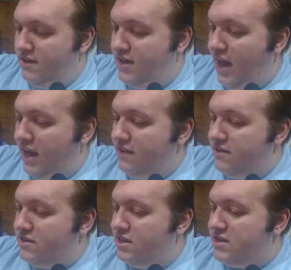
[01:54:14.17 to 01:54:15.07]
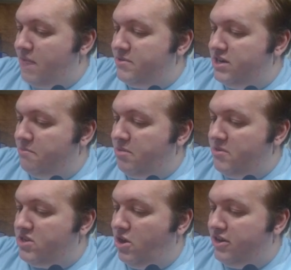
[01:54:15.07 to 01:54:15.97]
Okay. Deception,
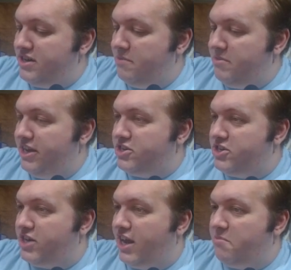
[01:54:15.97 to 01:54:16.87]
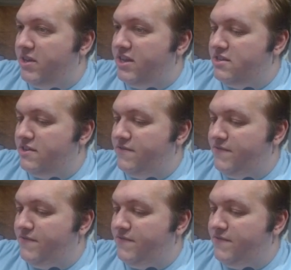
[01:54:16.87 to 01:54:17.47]
diplomacy, or intimidation check, please.